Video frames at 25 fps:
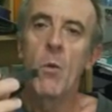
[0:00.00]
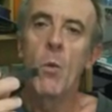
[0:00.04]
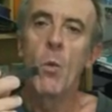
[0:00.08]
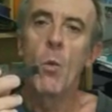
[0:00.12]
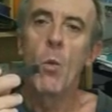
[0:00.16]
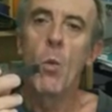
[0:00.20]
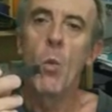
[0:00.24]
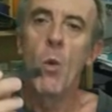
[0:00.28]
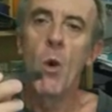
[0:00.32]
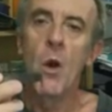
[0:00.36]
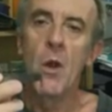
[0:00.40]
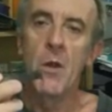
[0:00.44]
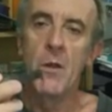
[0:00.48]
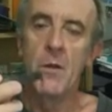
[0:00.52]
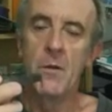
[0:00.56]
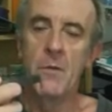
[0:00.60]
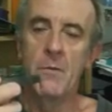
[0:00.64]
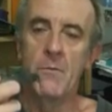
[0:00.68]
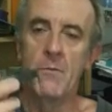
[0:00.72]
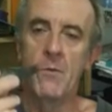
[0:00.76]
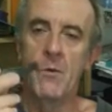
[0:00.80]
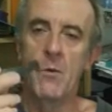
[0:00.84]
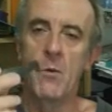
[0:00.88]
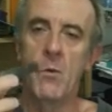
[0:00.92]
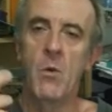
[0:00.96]

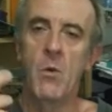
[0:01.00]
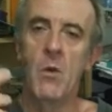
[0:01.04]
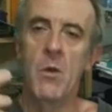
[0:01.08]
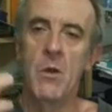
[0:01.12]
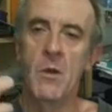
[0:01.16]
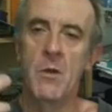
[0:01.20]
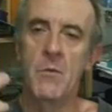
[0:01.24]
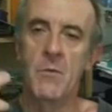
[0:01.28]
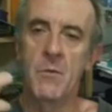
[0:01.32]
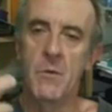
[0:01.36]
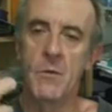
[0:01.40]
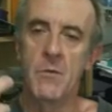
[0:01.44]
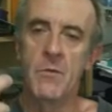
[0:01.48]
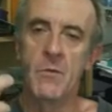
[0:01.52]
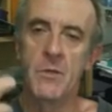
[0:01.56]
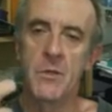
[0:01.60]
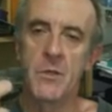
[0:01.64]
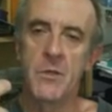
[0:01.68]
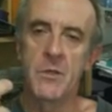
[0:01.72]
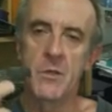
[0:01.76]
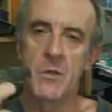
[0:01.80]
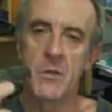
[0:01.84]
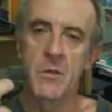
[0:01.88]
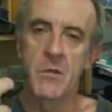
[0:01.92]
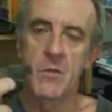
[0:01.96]
Wonderful, wonderful for
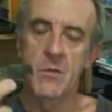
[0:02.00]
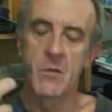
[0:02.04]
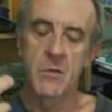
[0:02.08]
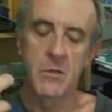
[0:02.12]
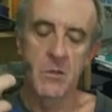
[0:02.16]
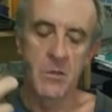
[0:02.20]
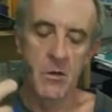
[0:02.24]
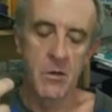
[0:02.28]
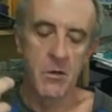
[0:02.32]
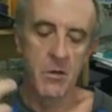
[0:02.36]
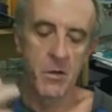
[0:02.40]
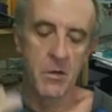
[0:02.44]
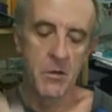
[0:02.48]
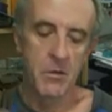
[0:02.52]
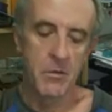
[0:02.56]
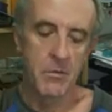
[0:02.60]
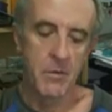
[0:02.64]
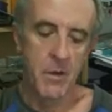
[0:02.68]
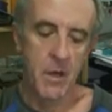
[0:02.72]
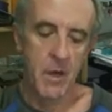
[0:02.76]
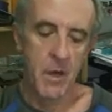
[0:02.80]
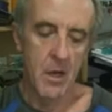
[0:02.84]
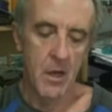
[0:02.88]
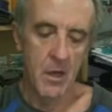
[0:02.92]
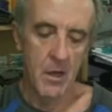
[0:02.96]
starting a
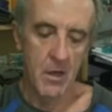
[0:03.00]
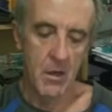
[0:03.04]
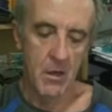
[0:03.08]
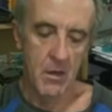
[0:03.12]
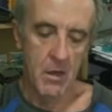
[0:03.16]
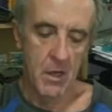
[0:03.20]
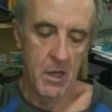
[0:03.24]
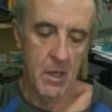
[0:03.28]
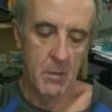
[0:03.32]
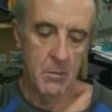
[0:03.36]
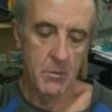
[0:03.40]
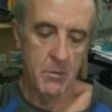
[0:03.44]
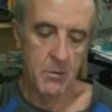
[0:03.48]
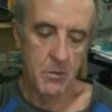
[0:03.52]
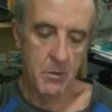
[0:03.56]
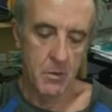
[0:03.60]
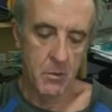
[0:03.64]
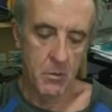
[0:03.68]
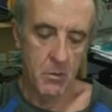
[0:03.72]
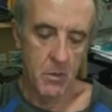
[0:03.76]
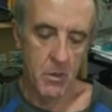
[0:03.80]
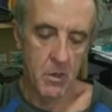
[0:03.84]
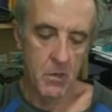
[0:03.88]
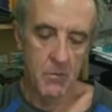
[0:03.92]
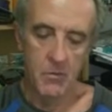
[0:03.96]
fire. Absolutely
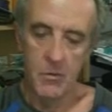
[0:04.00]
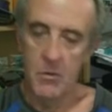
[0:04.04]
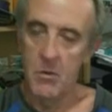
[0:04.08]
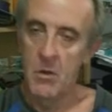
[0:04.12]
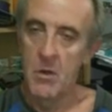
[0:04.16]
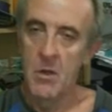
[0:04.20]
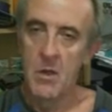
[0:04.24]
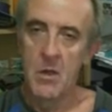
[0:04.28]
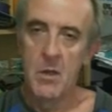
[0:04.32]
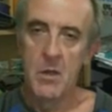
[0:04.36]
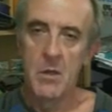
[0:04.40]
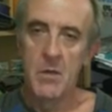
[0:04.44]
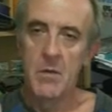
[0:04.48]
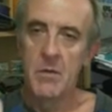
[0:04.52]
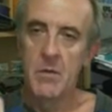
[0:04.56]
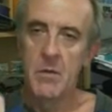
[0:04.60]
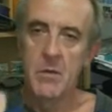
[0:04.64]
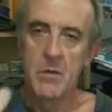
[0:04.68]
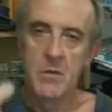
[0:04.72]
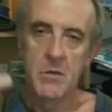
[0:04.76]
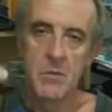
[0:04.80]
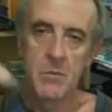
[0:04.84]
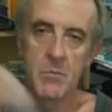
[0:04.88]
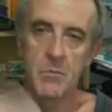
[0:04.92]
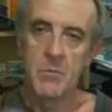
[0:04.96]
wonderful.
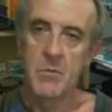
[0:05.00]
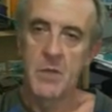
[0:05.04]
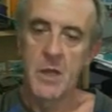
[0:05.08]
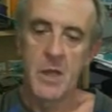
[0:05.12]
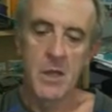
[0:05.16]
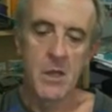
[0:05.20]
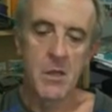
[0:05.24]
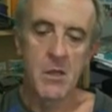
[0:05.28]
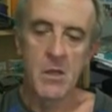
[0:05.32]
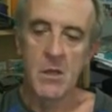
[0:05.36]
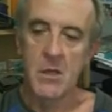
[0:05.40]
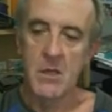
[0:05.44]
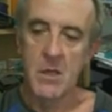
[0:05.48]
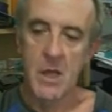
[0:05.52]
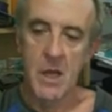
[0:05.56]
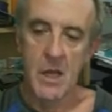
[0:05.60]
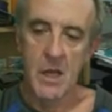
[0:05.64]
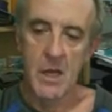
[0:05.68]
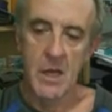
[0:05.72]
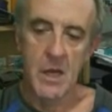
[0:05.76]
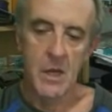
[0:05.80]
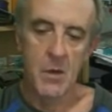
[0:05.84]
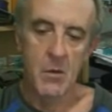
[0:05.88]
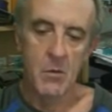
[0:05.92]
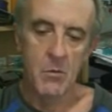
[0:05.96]
You can take it
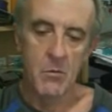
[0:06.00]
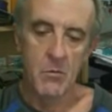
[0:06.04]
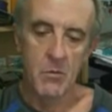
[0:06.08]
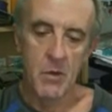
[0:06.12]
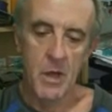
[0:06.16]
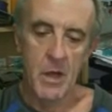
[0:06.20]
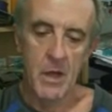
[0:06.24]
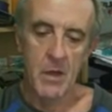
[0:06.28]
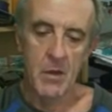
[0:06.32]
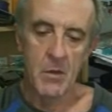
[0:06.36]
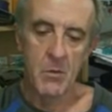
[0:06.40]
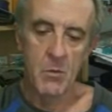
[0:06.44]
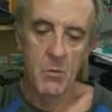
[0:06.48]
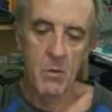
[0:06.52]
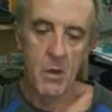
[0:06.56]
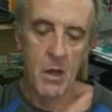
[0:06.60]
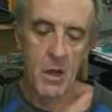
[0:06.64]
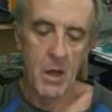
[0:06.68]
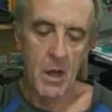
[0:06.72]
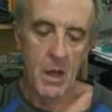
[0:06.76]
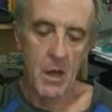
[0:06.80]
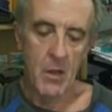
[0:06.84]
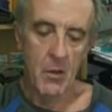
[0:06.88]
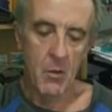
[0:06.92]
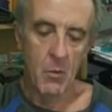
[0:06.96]
out right in out
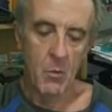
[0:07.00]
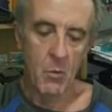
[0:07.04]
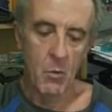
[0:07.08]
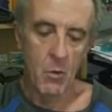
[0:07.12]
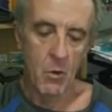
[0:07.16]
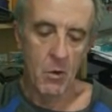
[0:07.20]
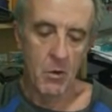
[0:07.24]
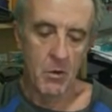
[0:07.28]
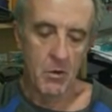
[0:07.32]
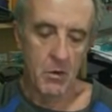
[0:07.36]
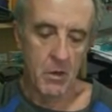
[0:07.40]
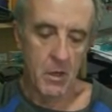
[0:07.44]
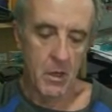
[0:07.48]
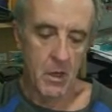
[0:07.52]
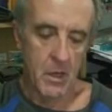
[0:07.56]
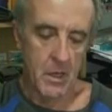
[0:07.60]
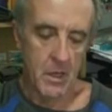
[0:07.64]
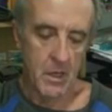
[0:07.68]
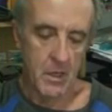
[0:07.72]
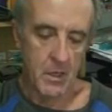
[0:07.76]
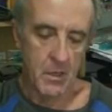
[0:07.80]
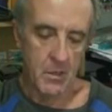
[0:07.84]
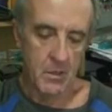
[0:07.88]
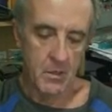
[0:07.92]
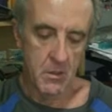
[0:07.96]
of the water and light
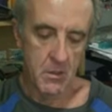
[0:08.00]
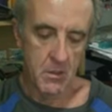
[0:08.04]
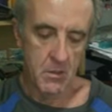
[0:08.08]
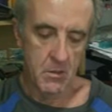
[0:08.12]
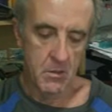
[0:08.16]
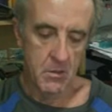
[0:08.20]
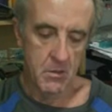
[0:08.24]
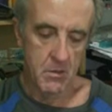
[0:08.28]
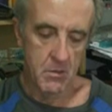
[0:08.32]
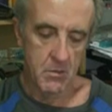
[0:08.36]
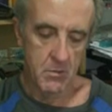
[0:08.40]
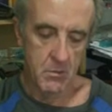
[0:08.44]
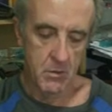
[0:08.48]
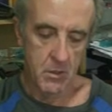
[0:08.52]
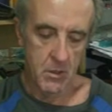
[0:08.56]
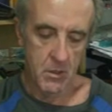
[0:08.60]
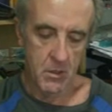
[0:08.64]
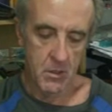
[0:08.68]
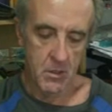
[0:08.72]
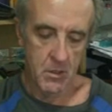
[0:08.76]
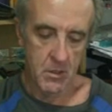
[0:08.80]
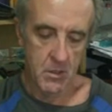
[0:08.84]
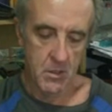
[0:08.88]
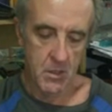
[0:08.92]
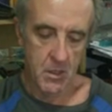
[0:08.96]
it too. It's really
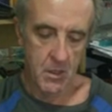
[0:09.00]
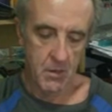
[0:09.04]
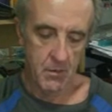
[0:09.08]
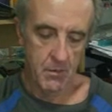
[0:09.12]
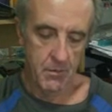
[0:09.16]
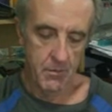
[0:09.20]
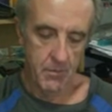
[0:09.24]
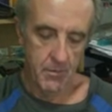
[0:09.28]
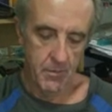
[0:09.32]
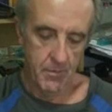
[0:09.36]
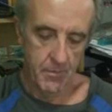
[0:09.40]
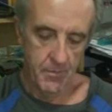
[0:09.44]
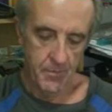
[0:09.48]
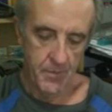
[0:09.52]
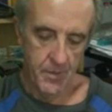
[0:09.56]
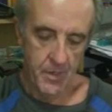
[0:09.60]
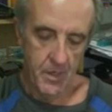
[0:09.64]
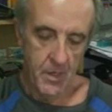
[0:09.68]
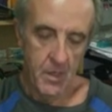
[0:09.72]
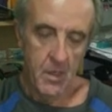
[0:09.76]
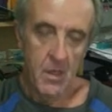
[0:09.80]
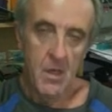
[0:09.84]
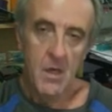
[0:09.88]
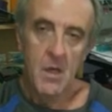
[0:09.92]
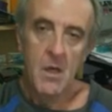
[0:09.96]
good
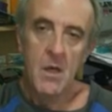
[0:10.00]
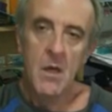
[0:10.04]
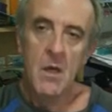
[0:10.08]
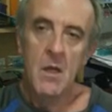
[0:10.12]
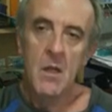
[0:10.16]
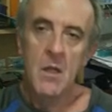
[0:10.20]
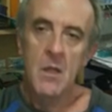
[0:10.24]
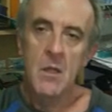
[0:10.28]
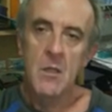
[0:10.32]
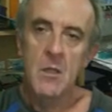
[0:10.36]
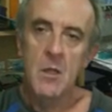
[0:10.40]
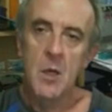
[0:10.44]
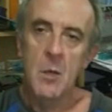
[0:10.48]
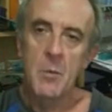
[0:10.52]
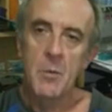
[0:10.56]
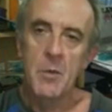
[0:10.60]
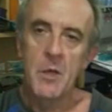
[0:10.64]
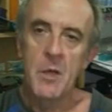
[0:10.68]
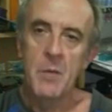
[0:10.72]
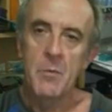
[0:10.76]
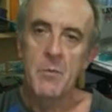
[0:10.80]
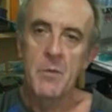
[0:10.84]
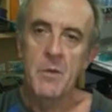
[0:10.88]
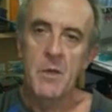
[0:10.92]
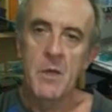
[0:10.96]
stuff. Let's open
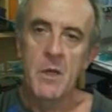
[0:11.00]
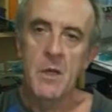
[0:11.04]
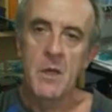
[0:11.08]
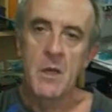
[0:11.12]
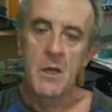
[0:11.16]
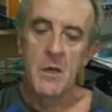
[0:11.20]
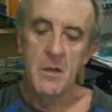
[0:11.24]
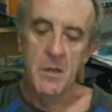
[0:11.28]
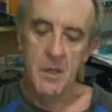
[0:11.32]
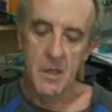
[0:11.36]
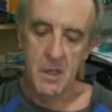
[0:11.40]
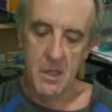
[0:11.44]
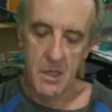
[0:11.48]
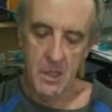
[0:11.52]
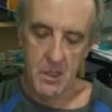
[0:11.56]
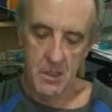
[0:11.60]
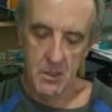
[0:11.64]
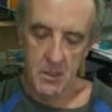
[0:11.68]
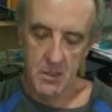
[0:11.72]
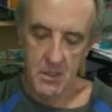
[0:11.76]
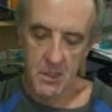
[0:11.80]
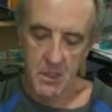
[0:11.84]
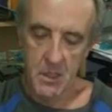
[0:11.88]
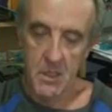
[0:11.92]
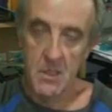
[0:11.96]
up the kit and
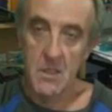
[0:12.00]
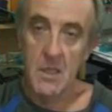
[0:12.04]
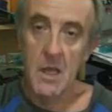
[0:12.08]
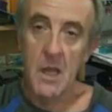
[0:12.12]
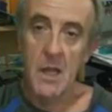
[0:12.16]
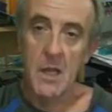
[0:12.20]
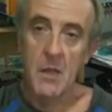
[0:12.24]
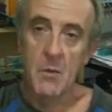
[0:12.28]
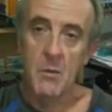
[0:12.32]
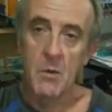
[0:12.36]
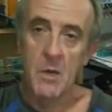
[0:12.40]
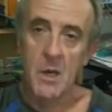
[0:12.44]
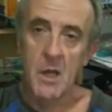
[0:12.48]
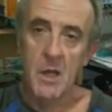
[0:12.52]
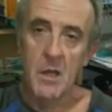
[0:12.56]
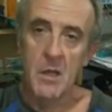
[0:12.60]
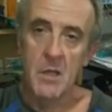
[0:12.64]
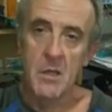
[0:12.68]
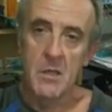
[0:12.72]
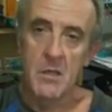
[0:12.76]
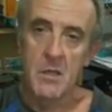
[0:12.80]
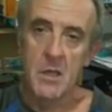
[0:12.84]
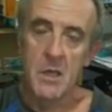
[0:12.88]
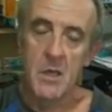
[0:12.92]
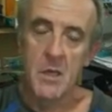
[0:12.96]
see exactly what I
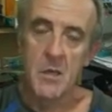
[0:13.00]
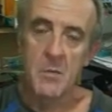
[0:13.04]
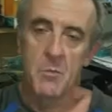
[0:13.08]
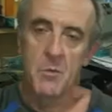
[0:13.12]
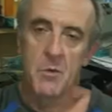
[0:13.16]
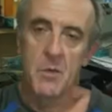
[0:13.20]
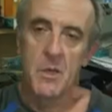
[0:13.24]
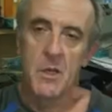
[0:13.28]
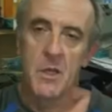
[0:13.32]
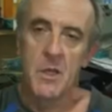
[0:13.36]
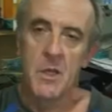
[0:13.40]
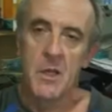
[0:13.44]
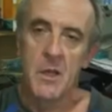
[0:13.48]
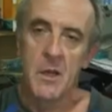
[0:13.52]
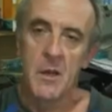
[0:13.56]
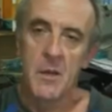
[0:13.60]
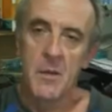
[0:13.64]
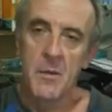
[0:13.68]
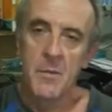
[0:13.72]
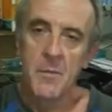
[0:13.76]
decided to put in there.